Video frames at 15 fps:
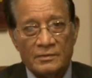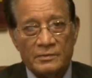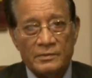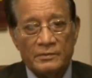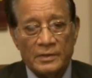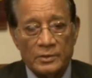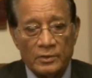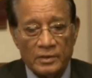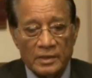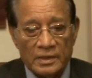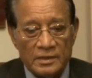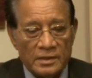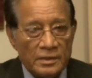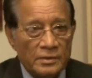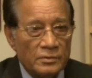We want to
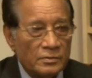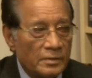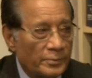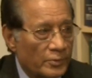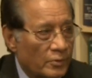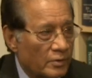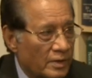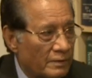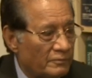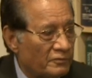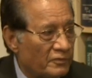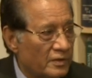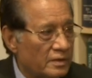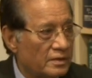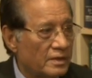continue the program
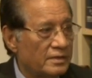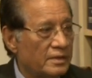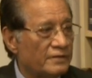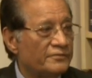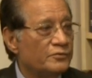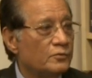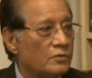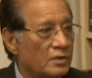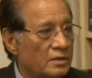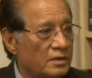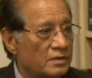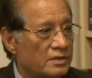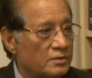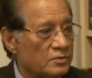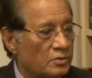further. There are a few other
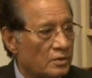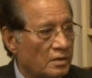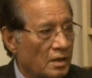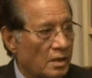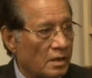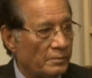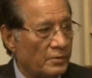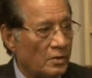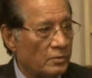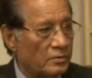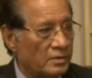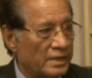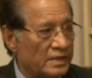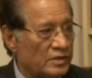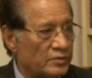things to talk about
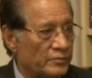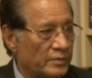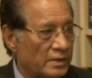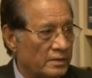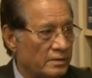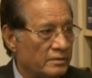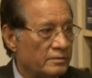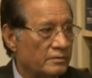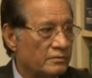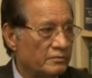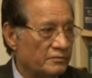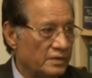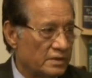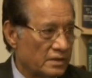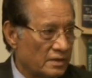H-1
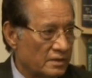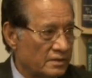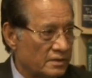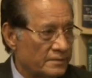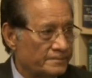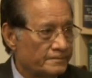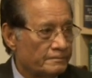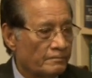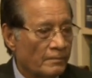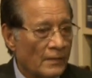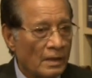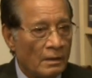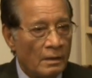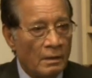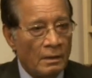visas.
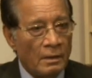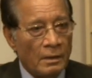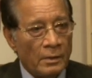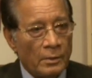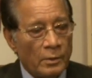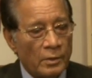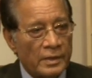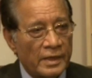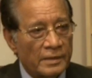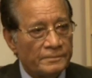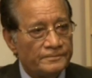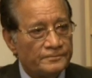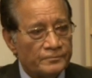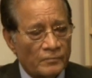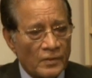Okay,
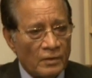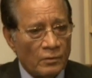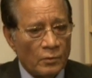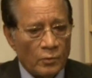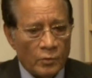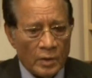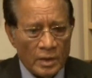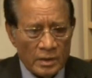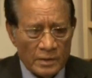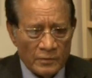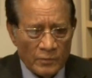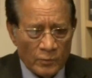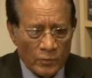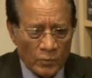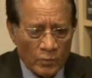what
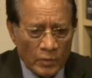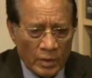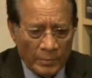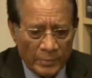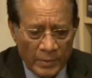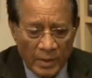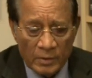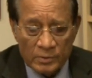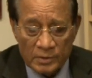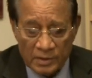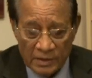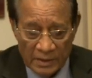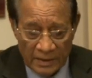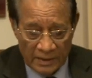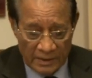about
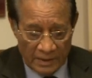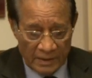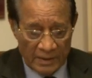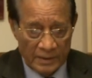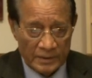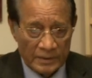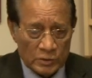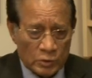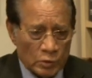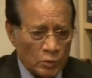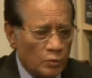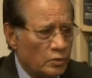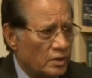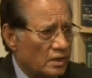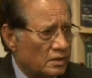the
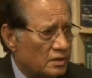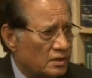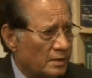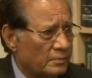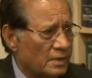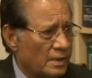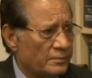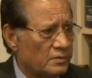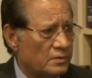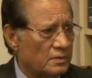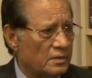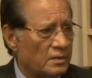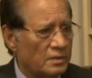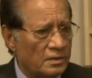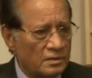students? Sometimes
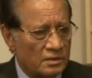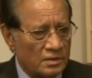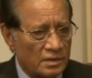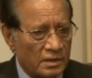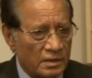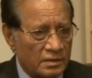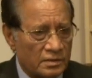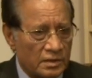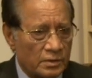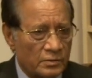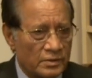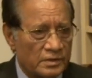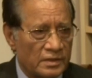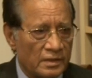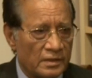this a little
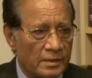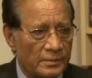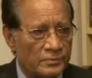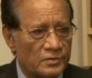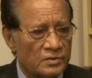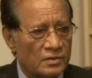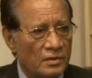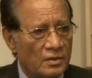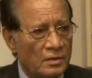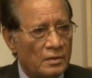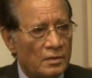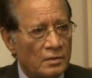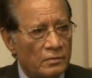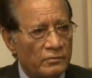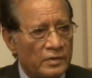situation comes
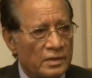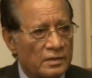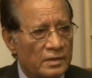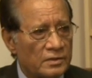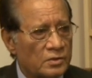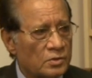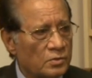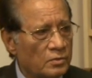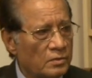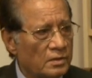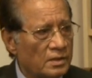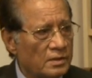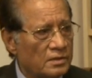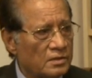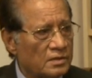when the
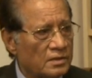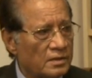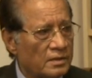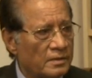students'